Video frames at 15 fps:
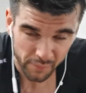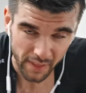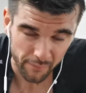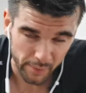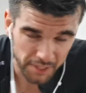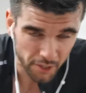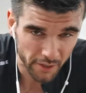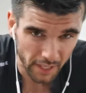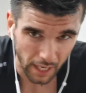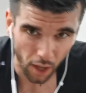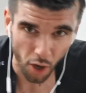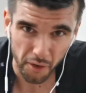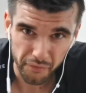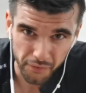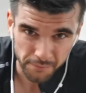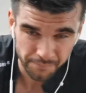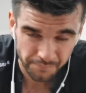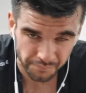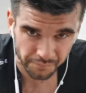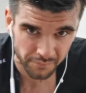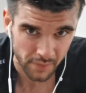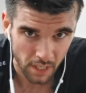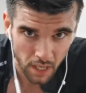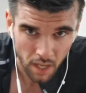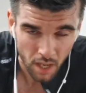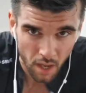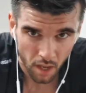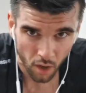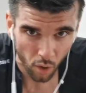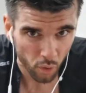They've been doing a lot of
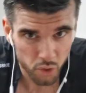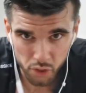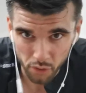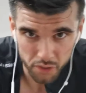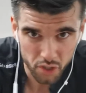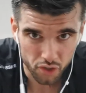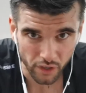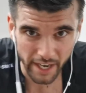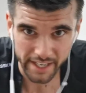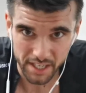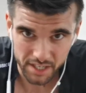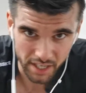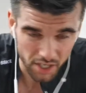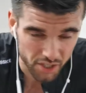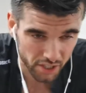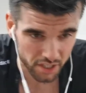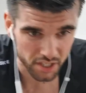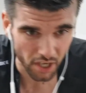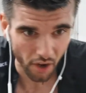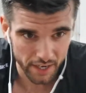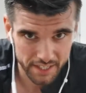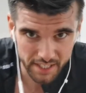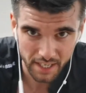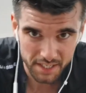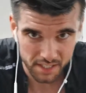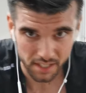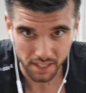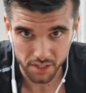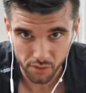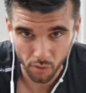all sorts of training sessions, high
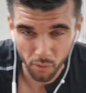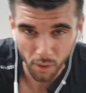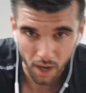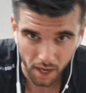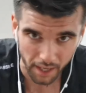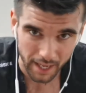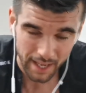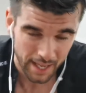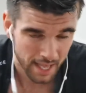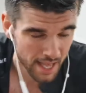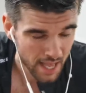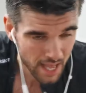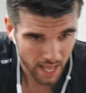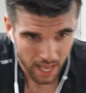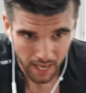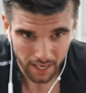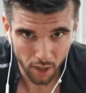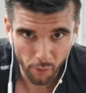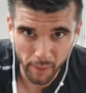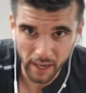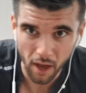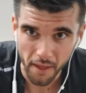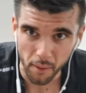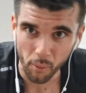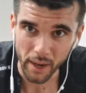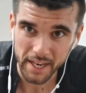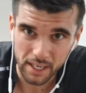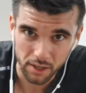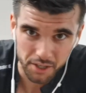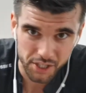intensity interval work, a little bit like the
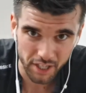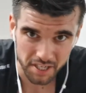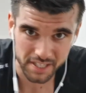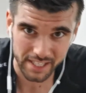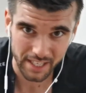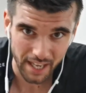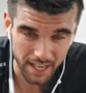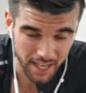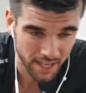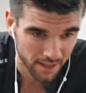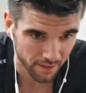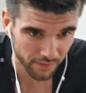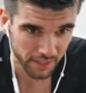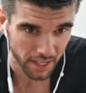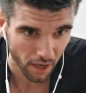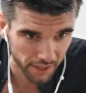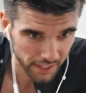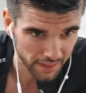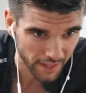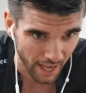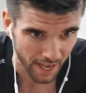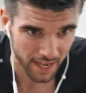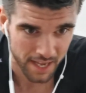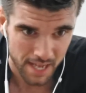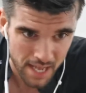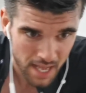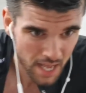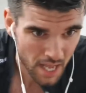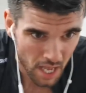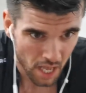weight loss yesterday, the video I did there.
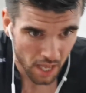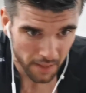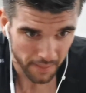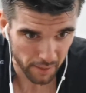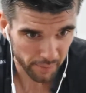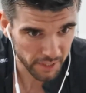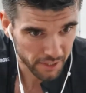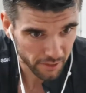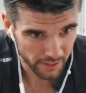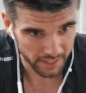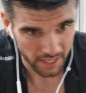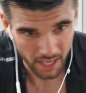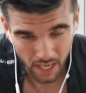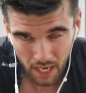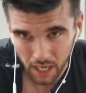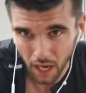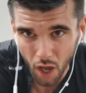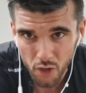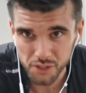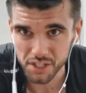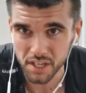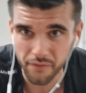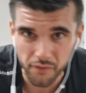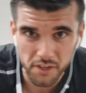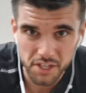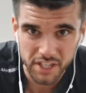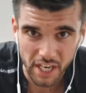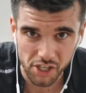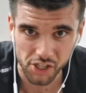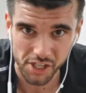They've been doing loads of different
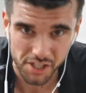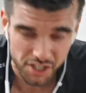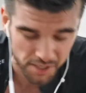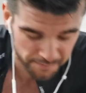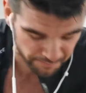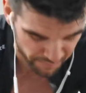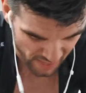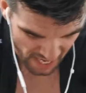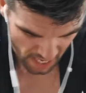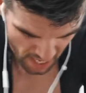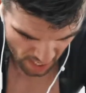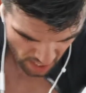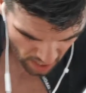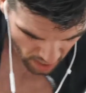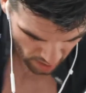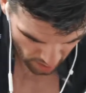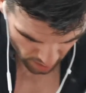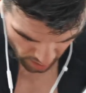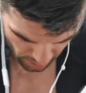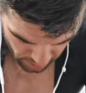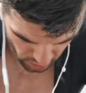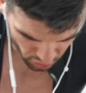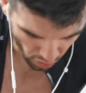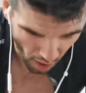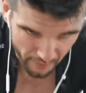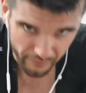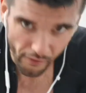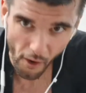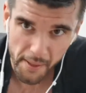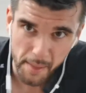sessions to try
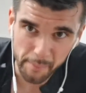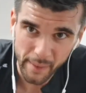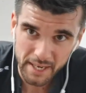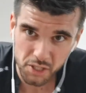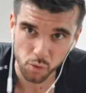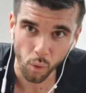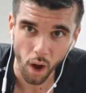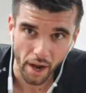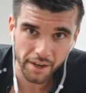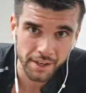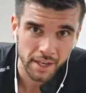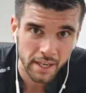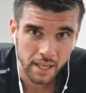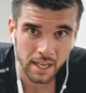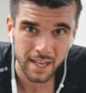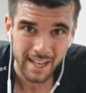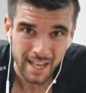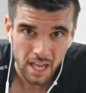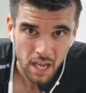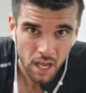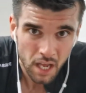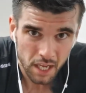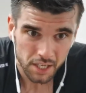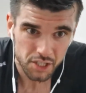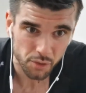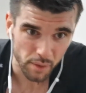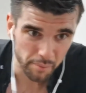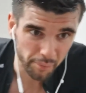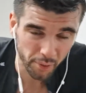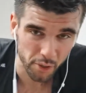and find the best one
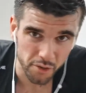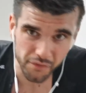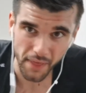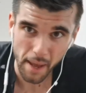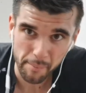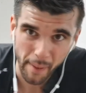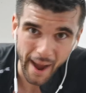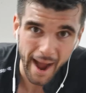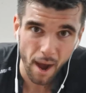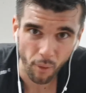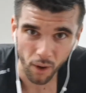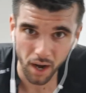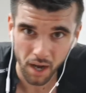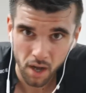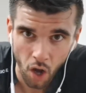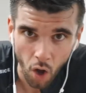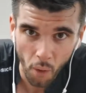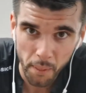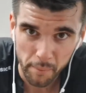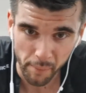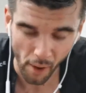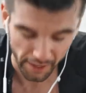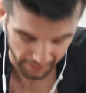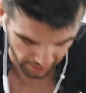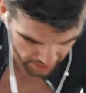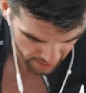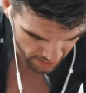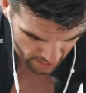to improve their power on the bike.